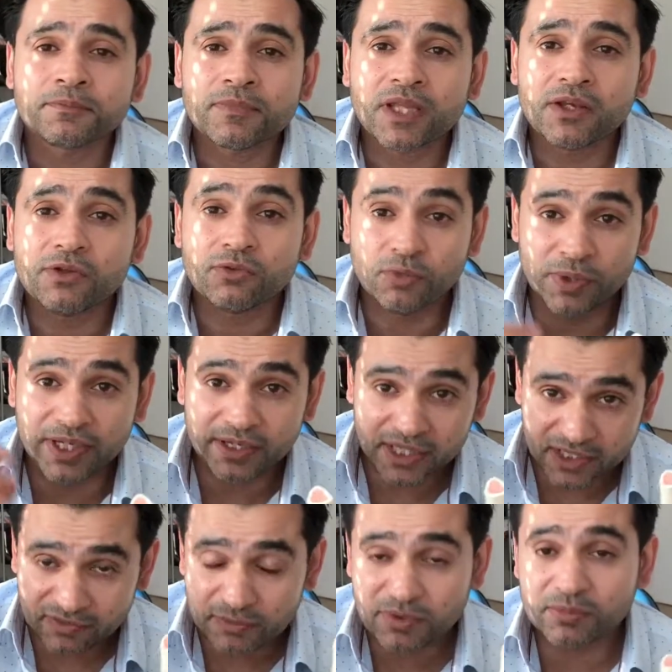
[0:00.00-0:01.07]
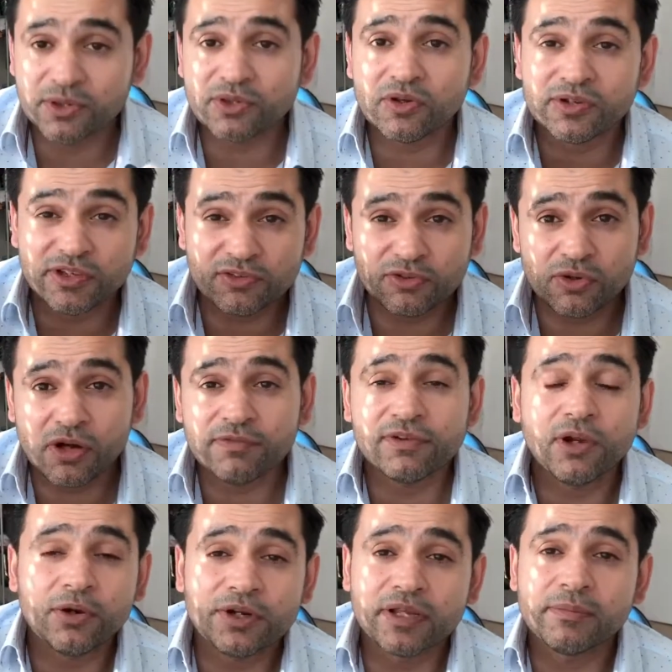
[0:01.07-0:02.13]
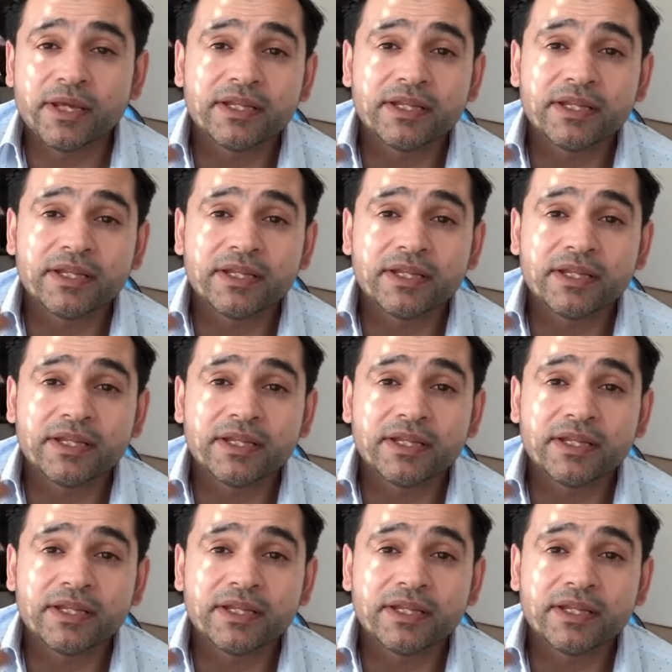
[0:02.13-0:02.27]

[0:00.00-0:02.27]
So we're going to give him some orthotics to offload him,